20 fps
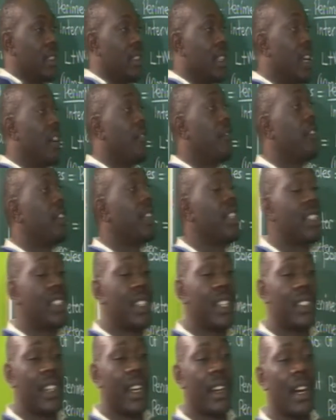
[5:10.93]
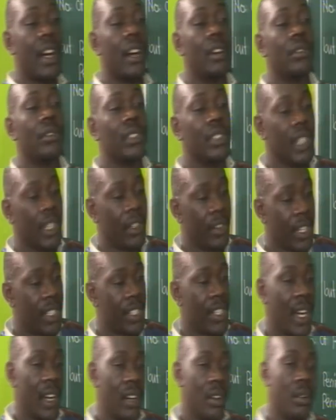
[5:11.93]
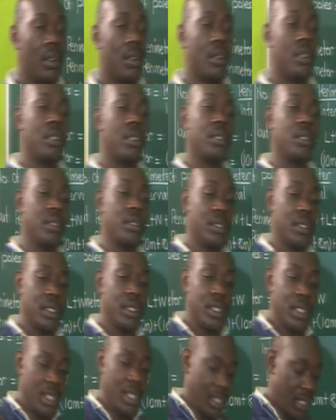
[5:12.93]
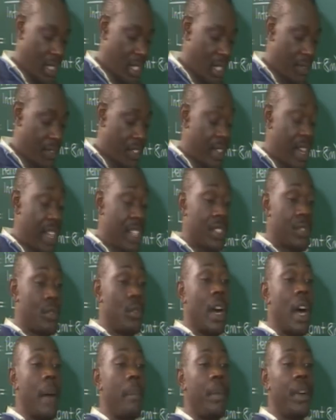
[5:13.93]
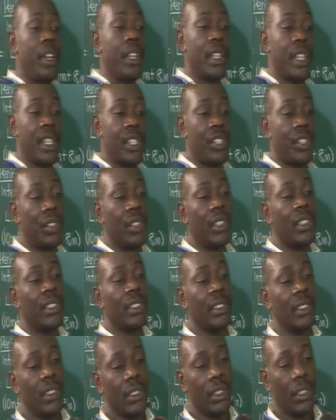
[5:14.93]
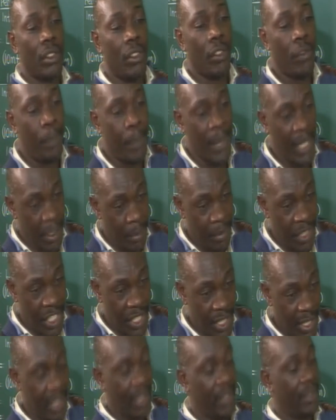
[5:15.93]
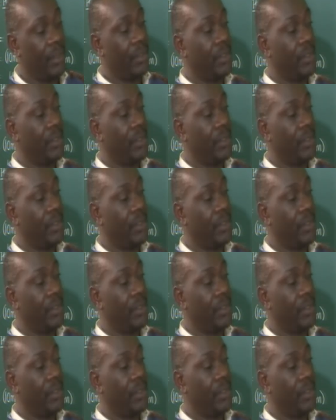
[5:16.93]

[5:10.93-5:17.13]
Therefore, distance around a rectangle gives rise to application of perimeter.